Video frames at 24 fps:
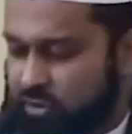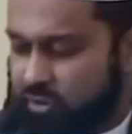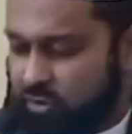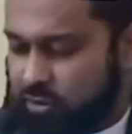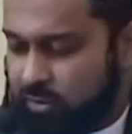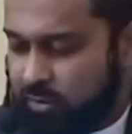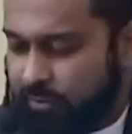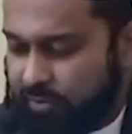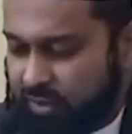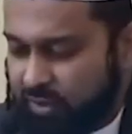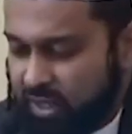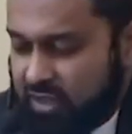
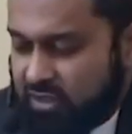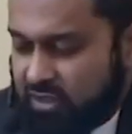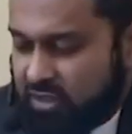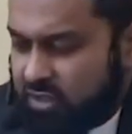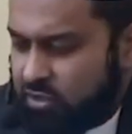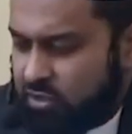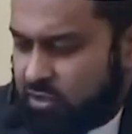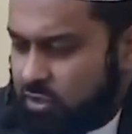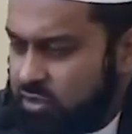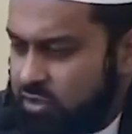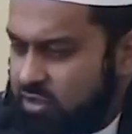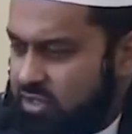brothers and
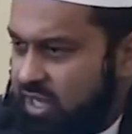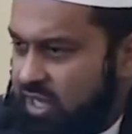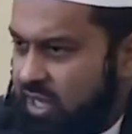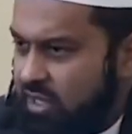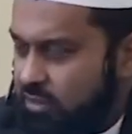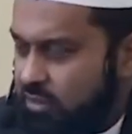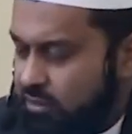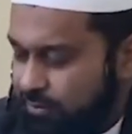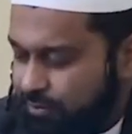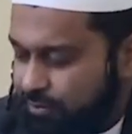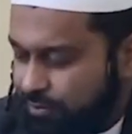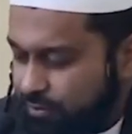sisters,
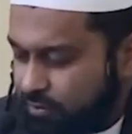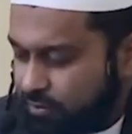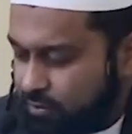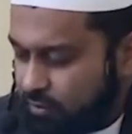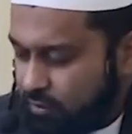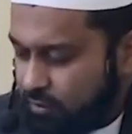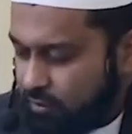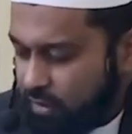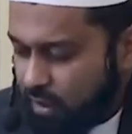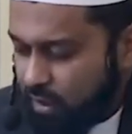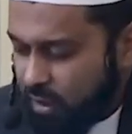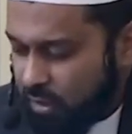that
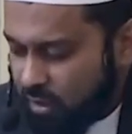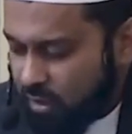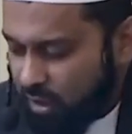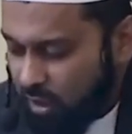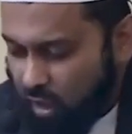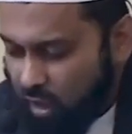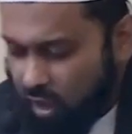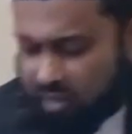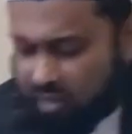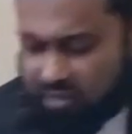the